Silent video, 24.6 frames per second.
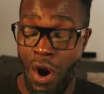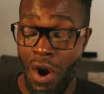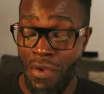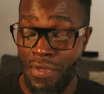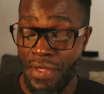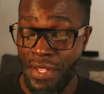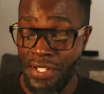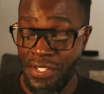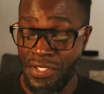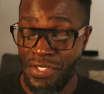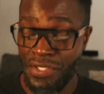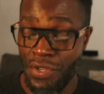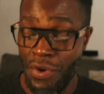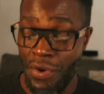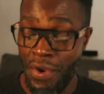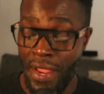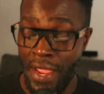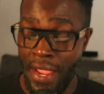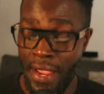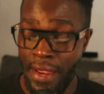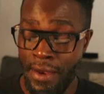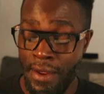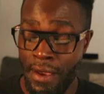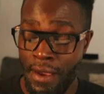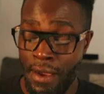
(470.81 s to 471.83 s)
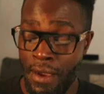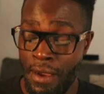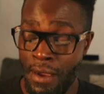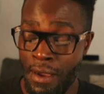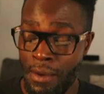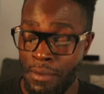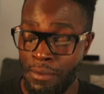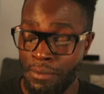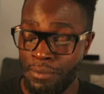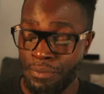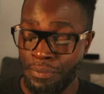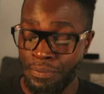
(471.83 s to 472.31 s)
There's
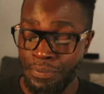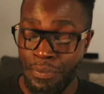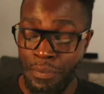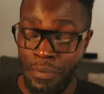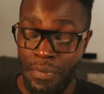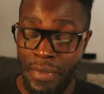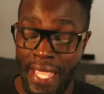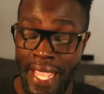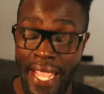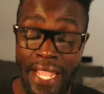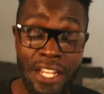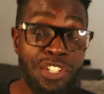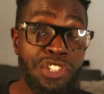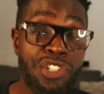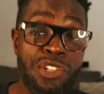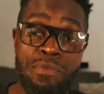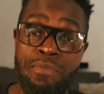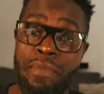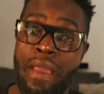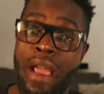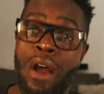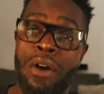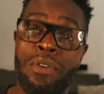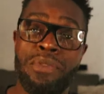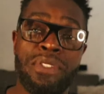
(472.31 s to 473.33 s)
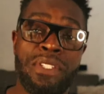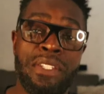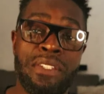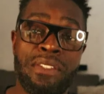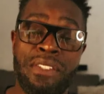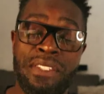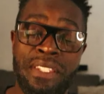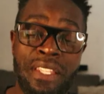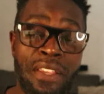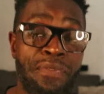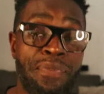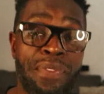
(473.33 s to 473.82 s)
certain engine mounts and
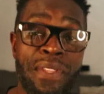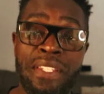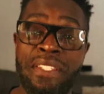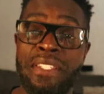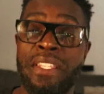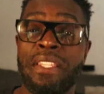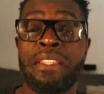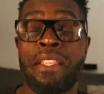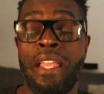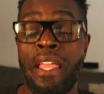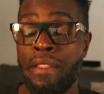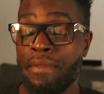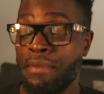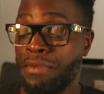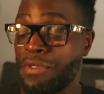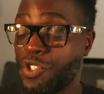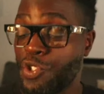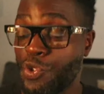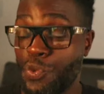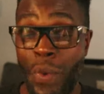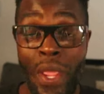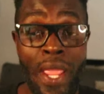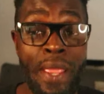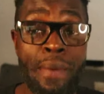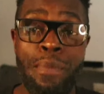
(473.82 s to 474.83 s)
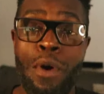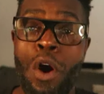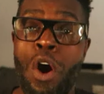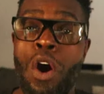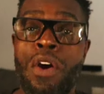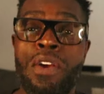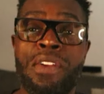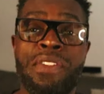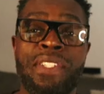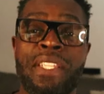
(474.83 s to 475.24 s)
stiffness and sway bars,